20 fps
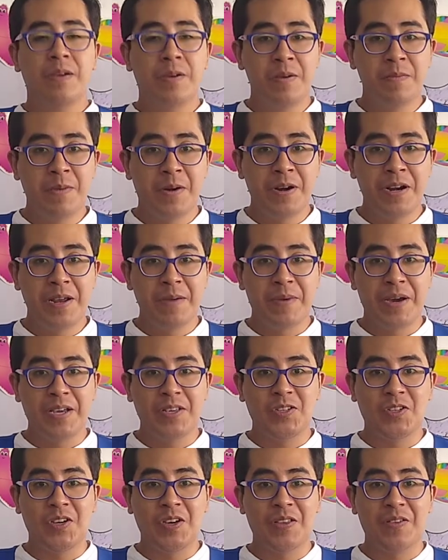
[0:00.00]
Good morning,
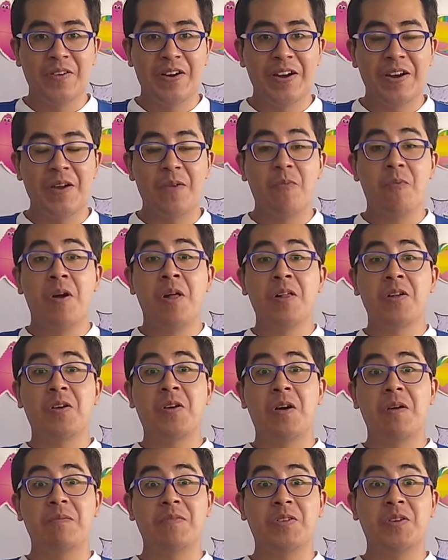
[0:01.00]
my children, and
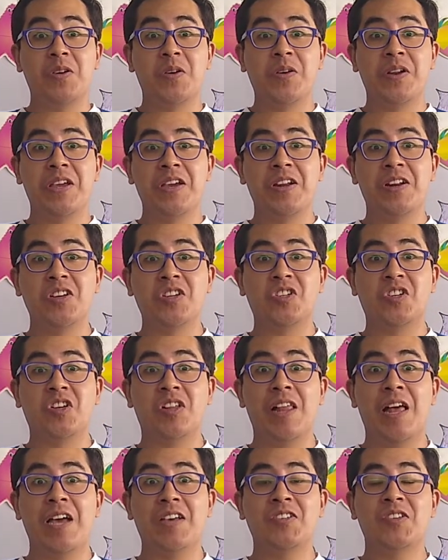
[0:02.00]
welcome to your English
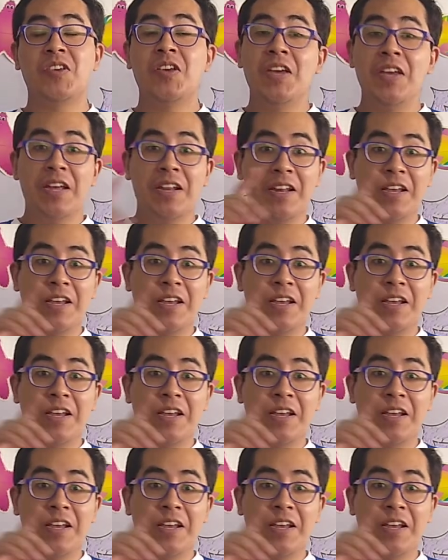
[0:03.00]
class,